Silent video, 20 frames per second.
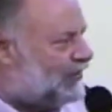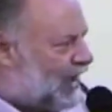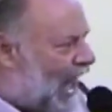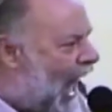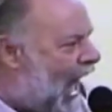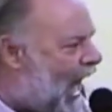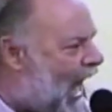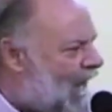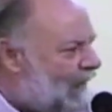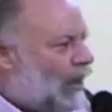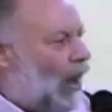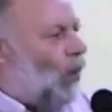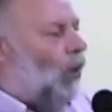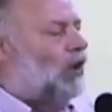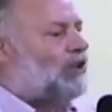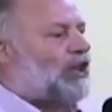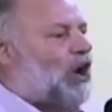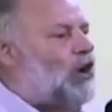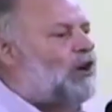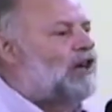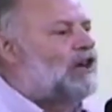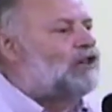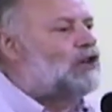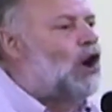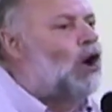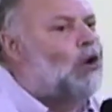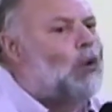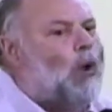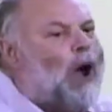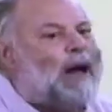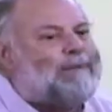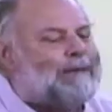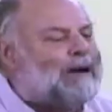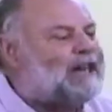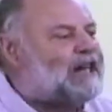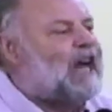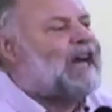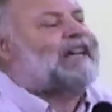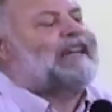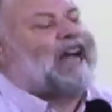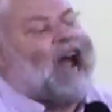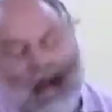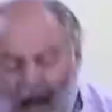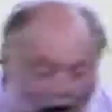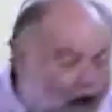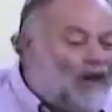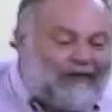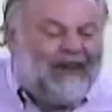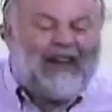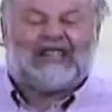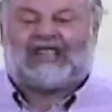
of God will turn into a weapon to cut off